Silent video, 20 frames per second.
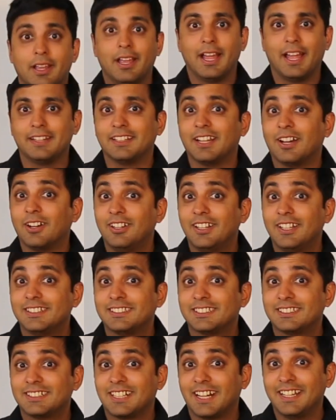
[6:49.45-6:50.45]
And now
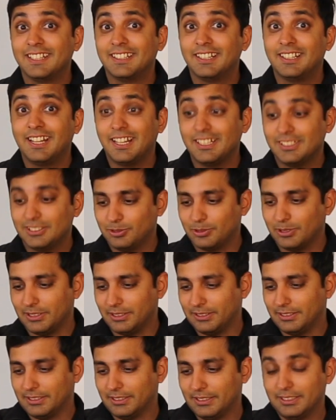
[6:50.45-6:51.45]
let's try the last
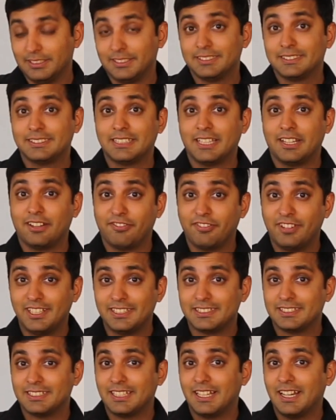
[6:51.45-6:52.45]
one, the
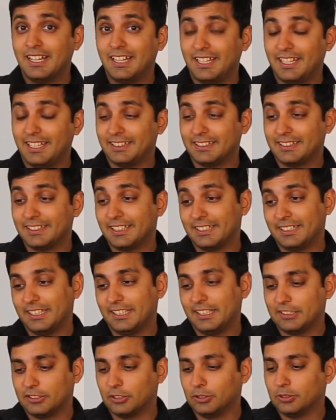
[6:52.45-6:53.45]
Cerveza
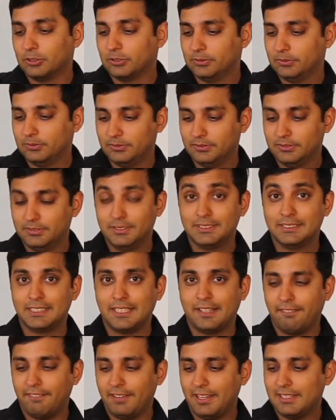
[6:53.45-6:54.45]
Atletico.
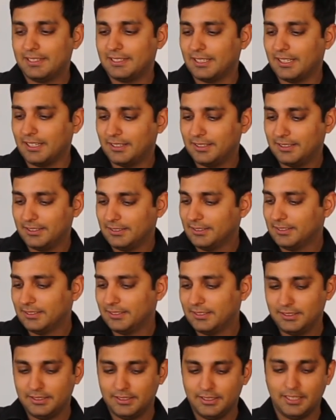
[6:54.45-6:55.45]
Cerveza.
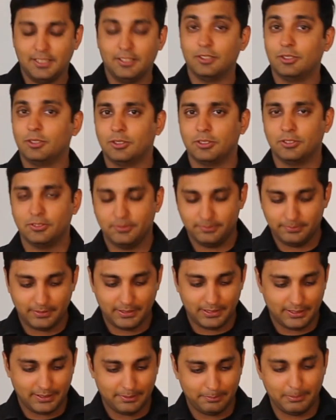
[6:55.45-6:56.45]
I don't know.
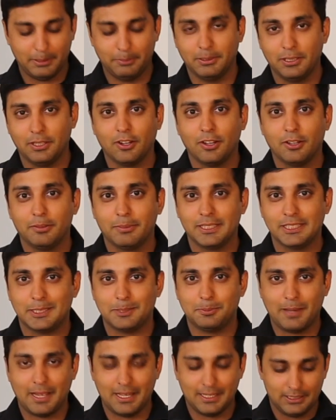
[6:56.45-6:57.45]
Maybe all my
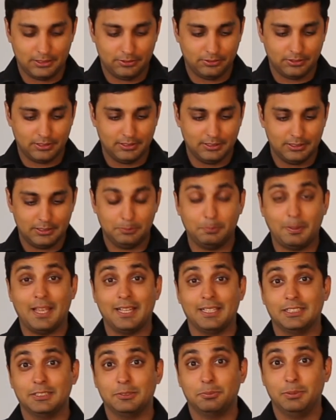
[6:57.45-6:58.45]
Spanish
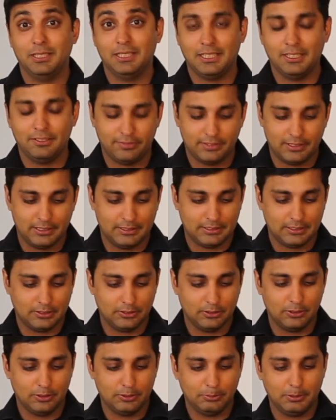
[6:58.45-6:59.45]
speaking friends are
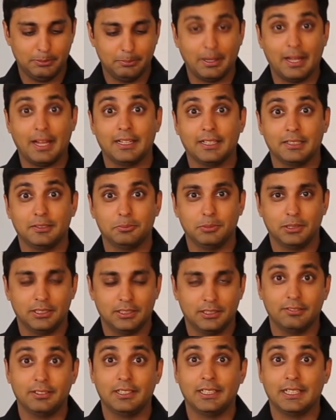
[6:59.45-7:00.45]
going to be mad at me
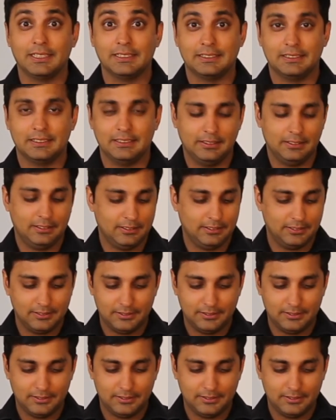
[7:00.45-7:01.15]
the way I say it.